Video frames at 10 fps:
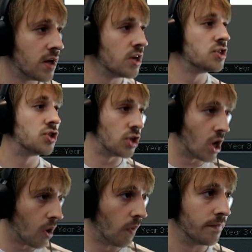
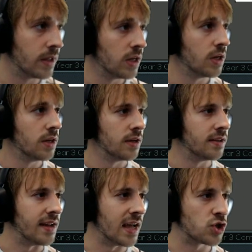So,
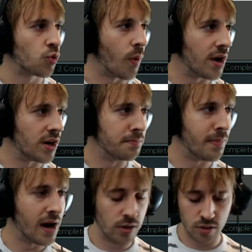That's where the
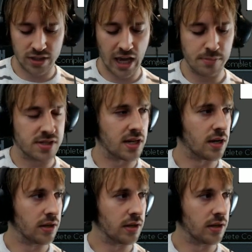model comes in.